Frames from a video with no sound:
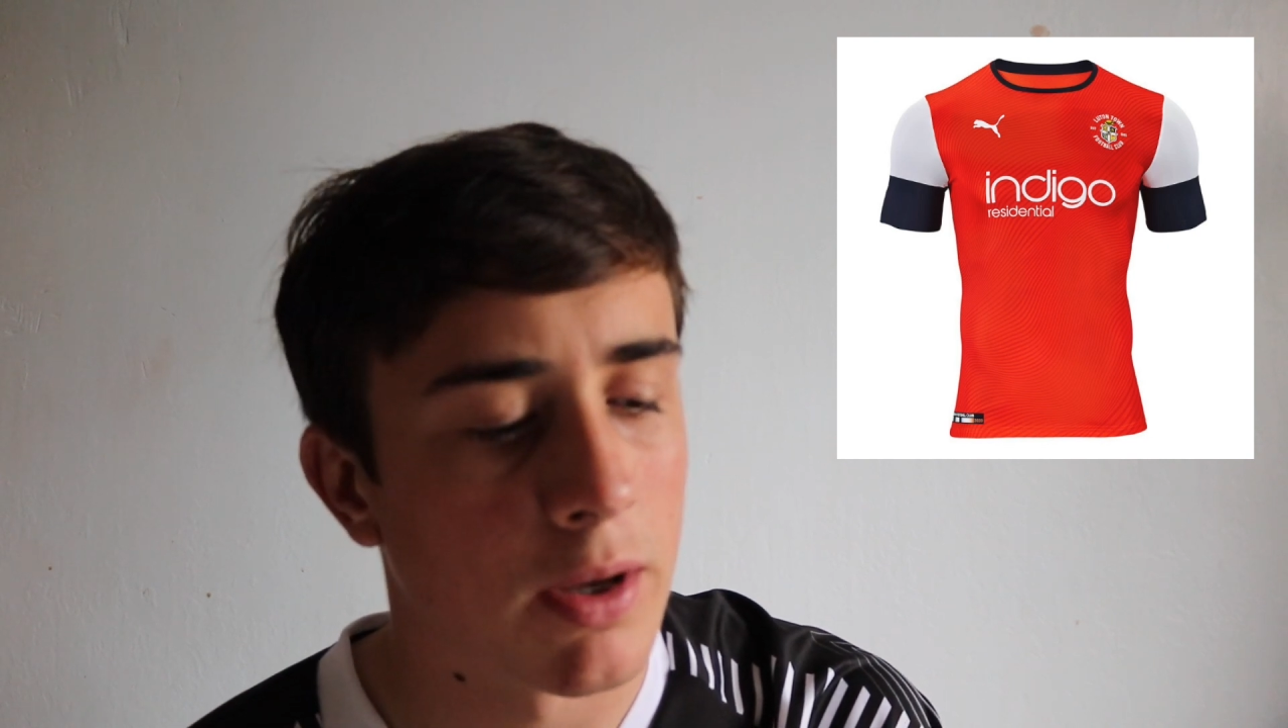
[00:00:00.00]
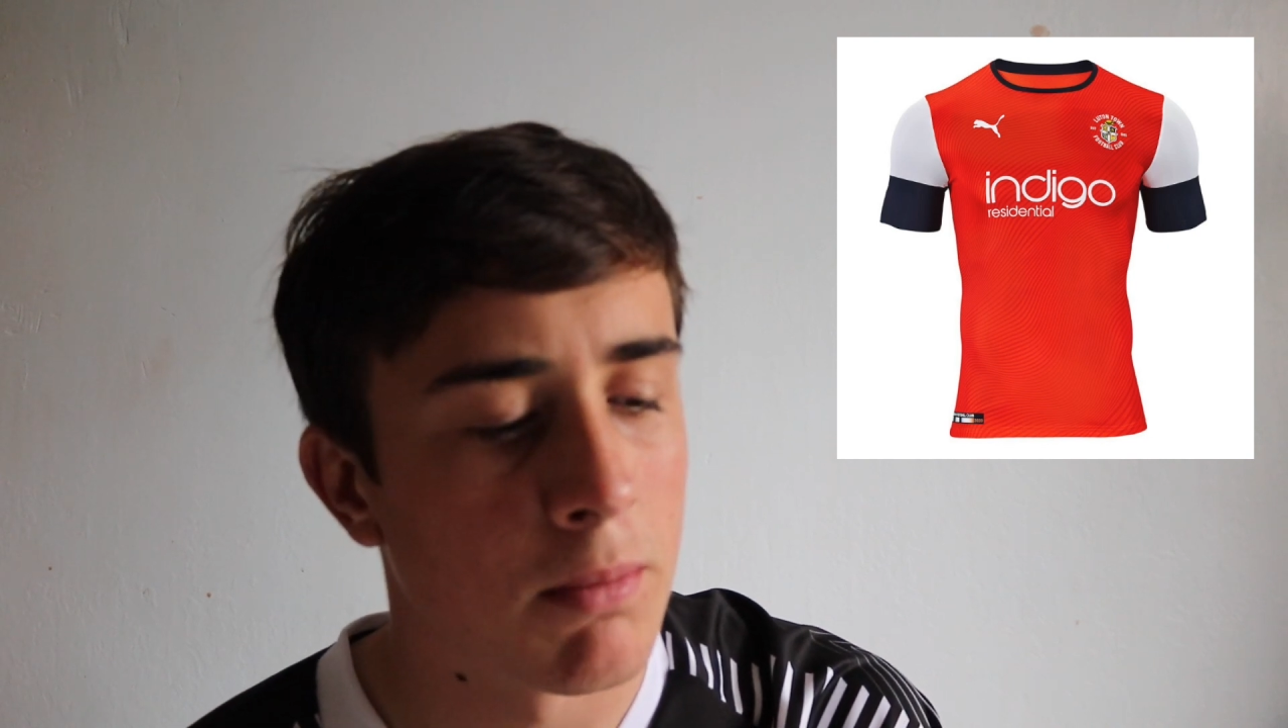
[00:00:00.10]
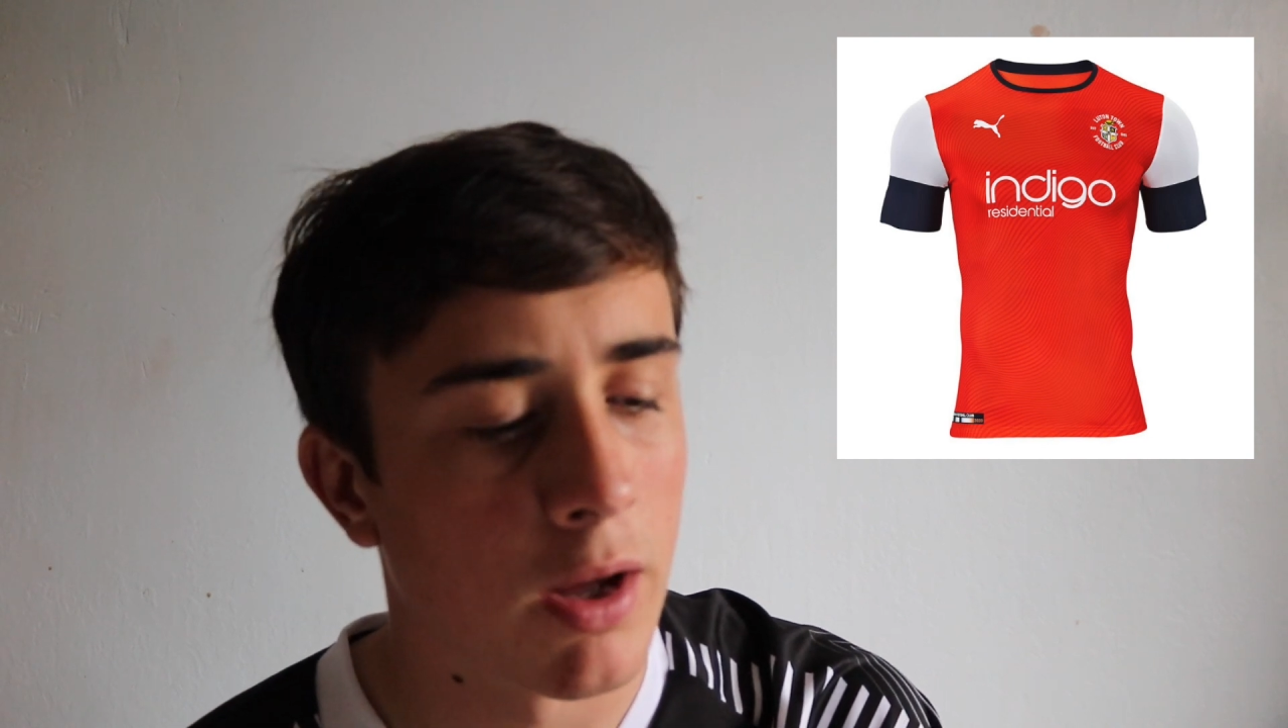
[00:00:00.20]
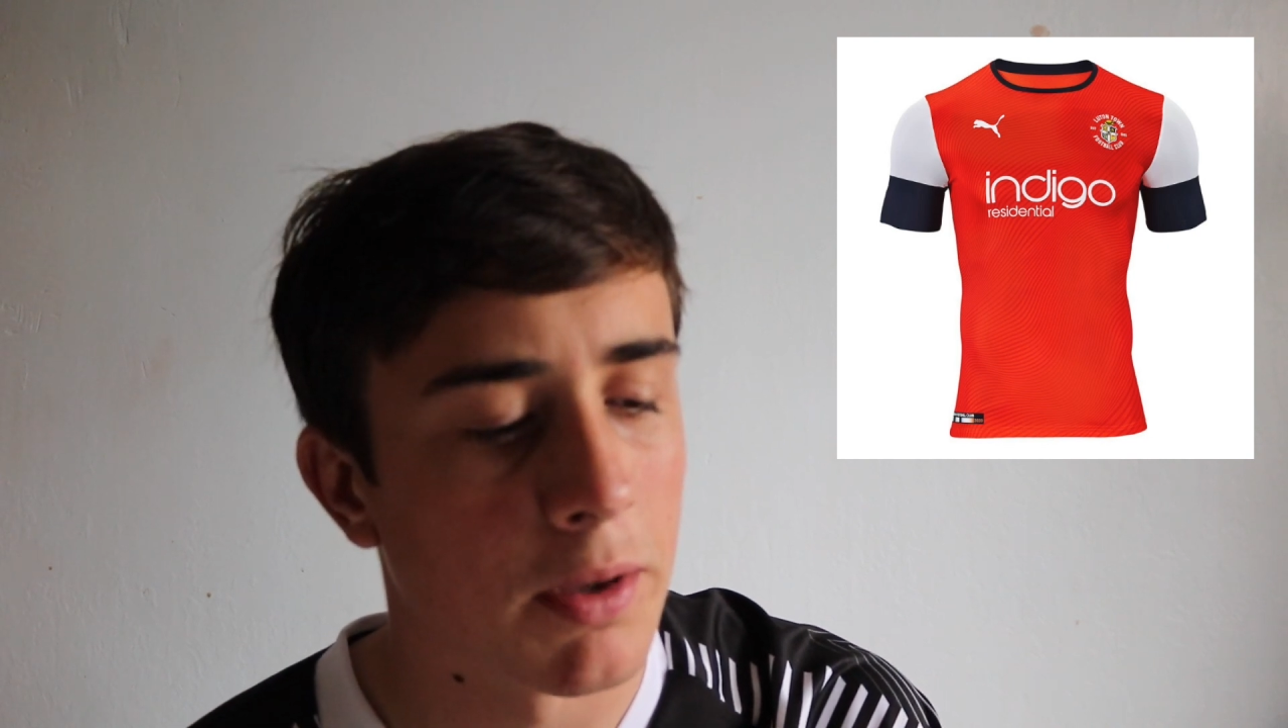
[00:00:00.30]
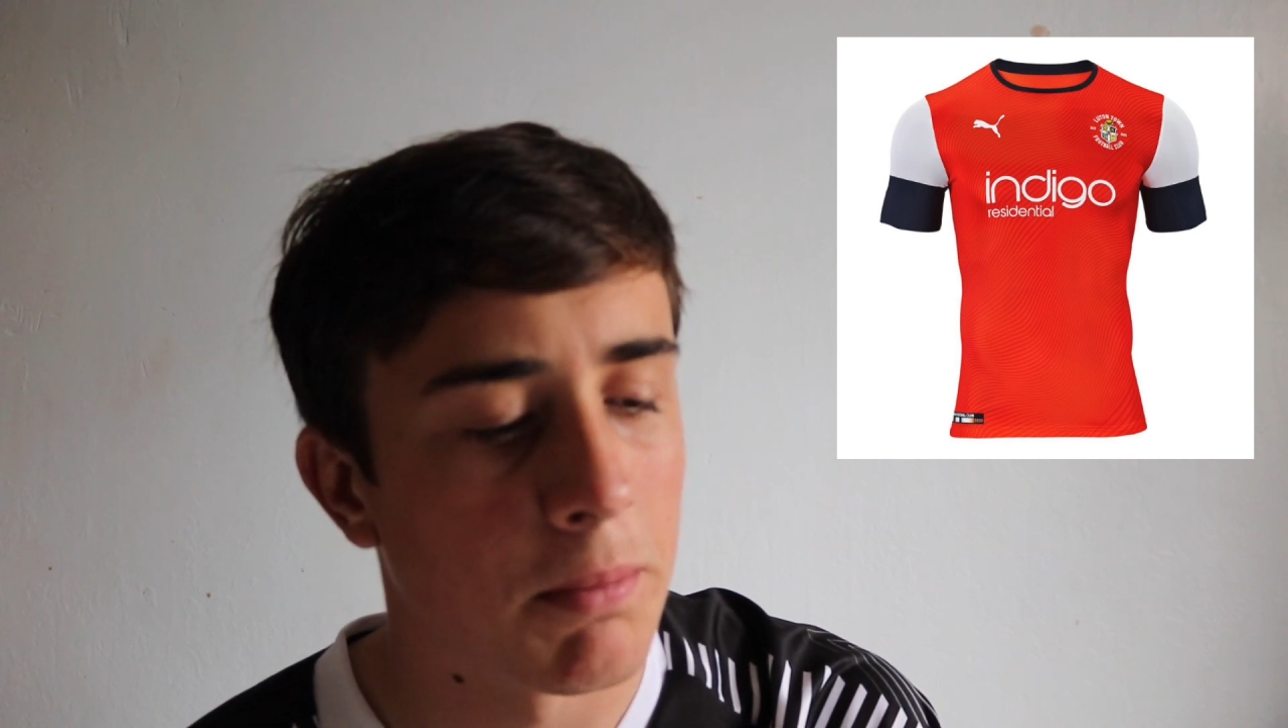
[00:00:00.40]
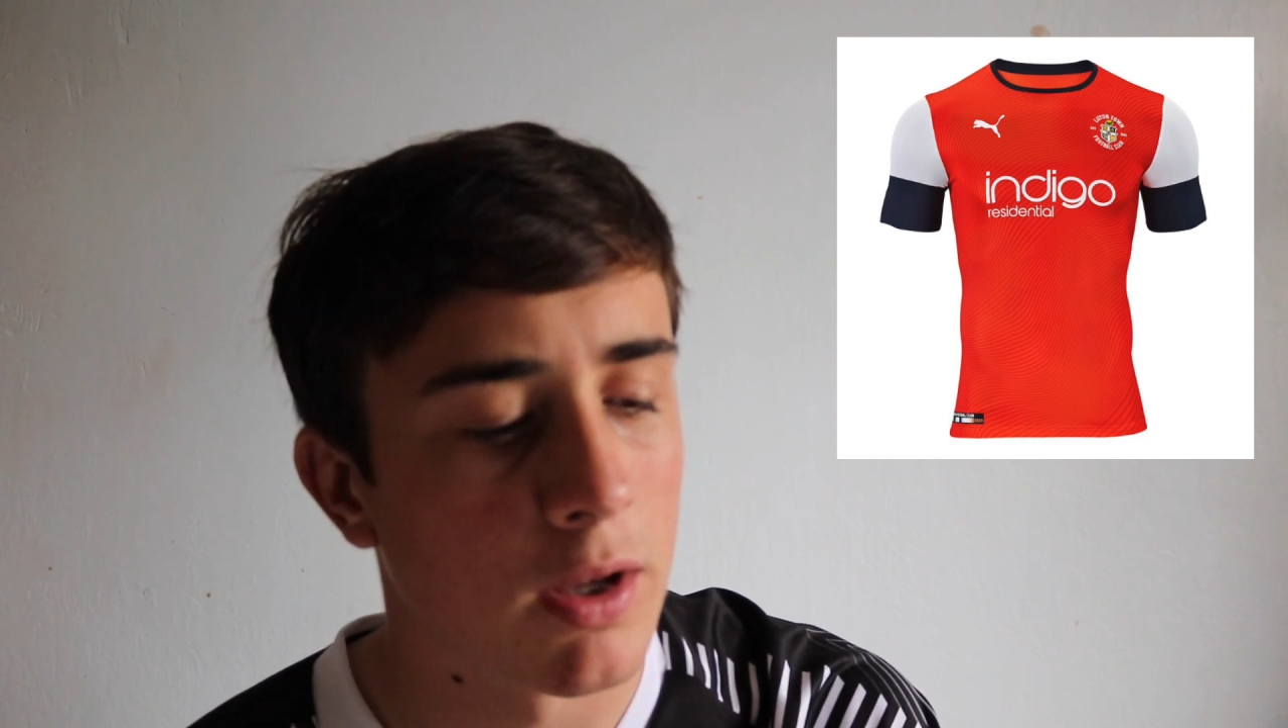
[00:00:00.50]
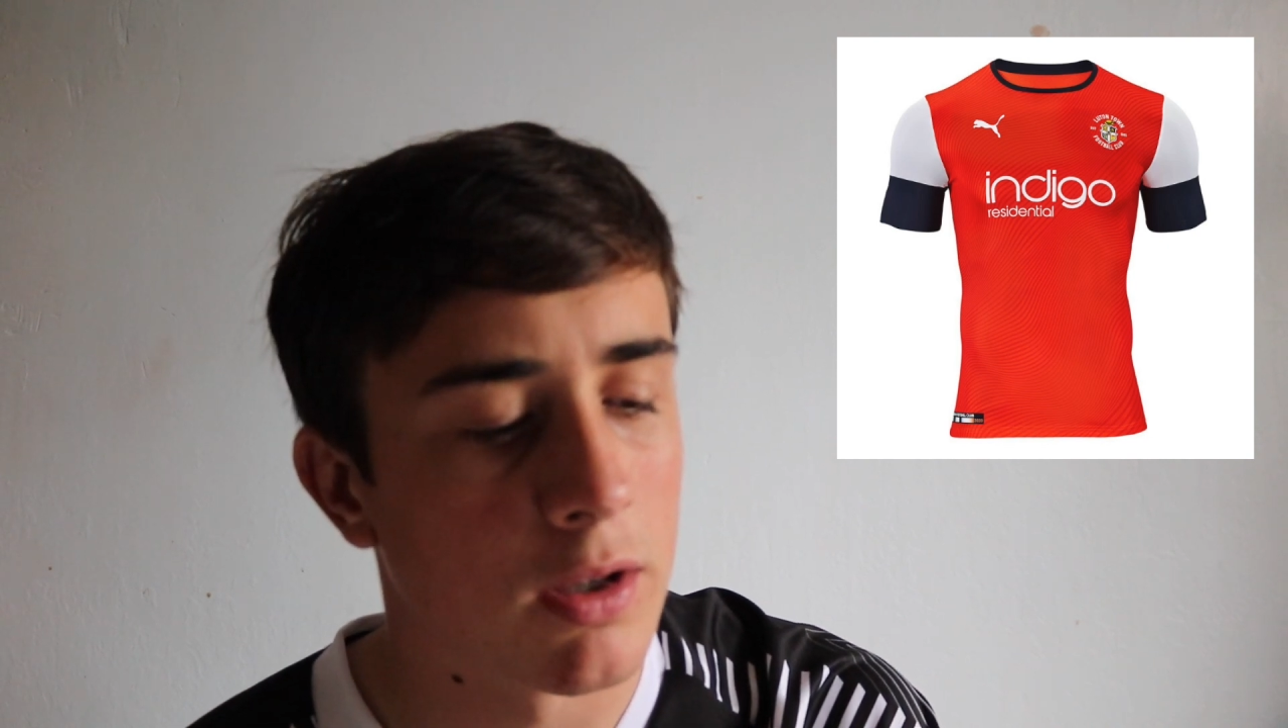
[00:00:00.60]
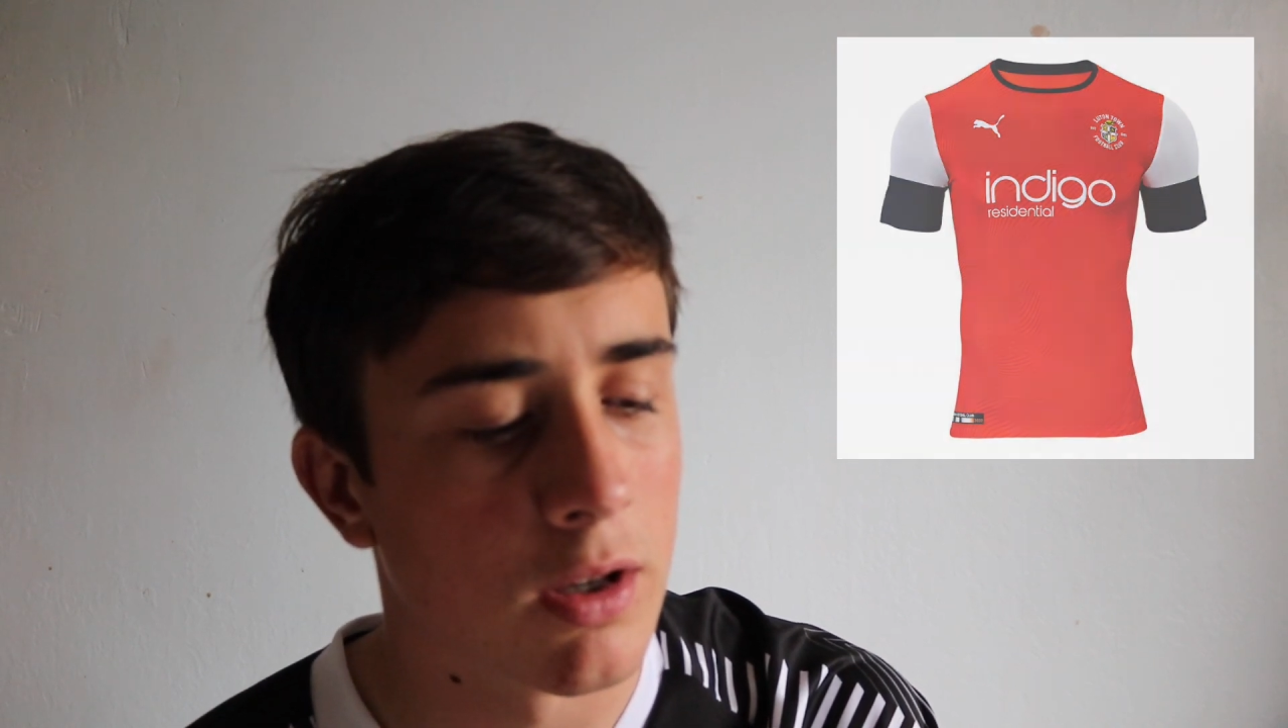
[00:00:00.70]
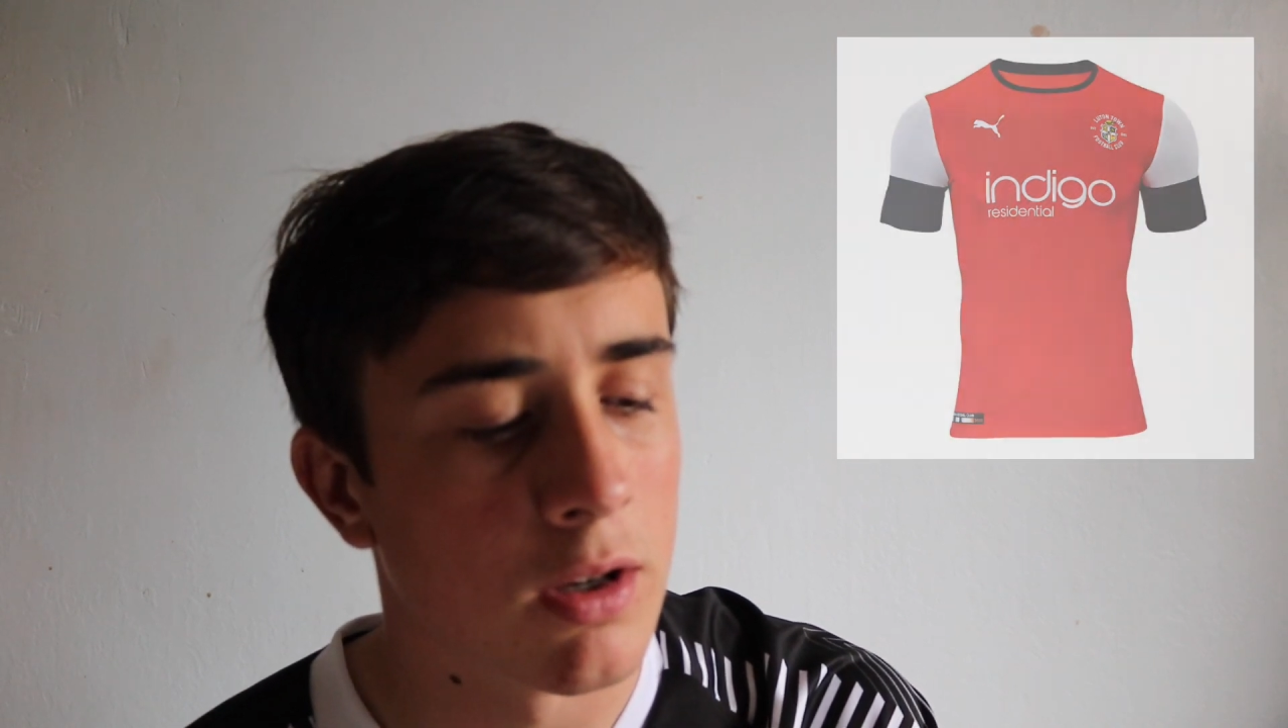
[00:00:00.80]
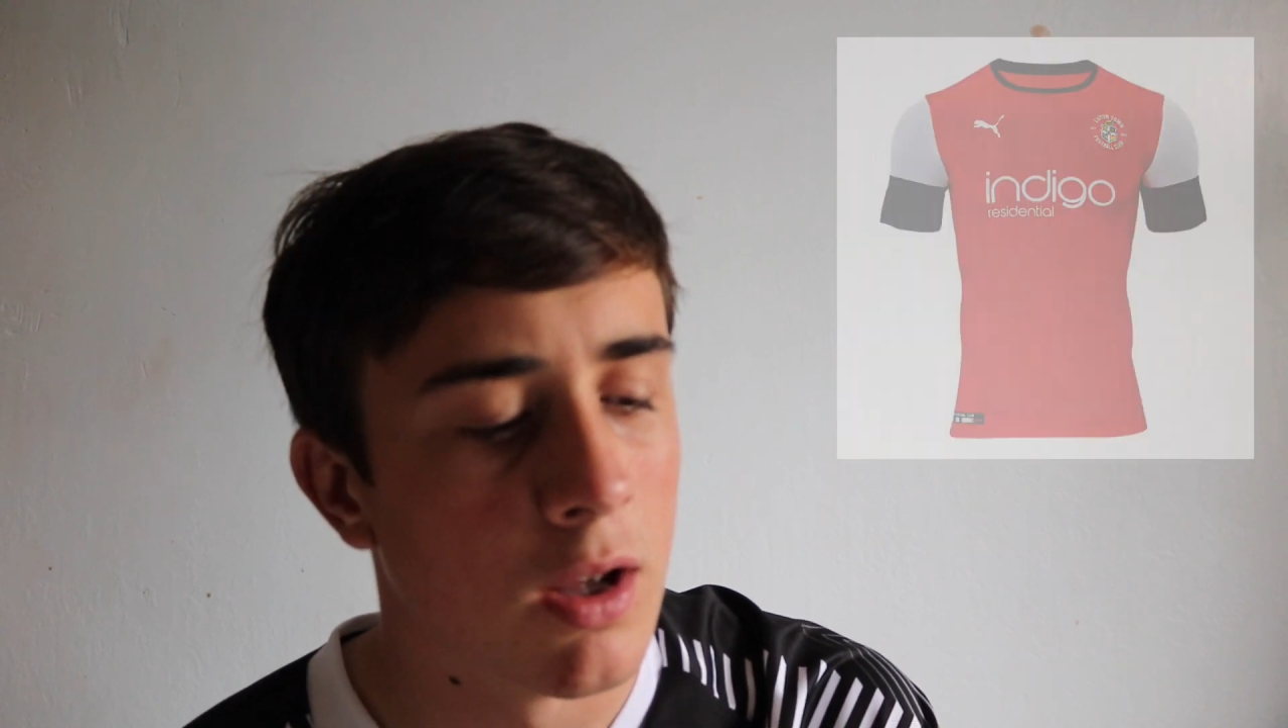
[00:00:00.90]
in my
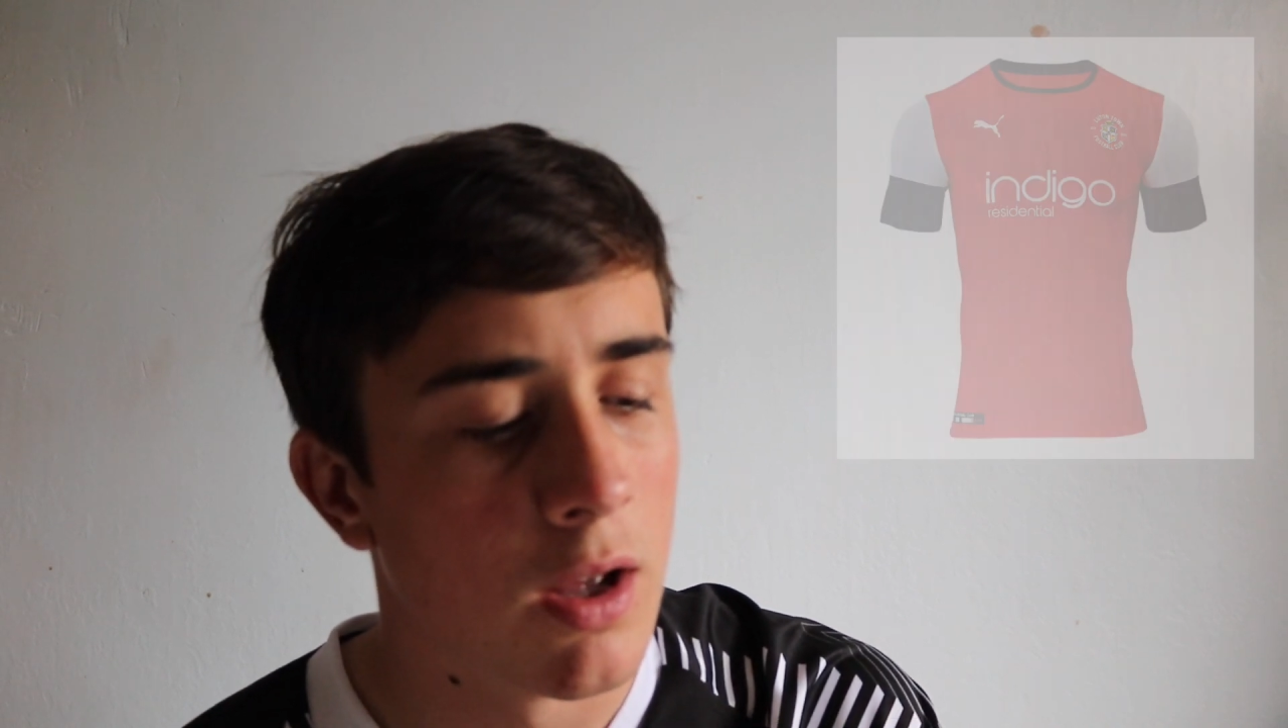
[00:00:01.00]
opinion.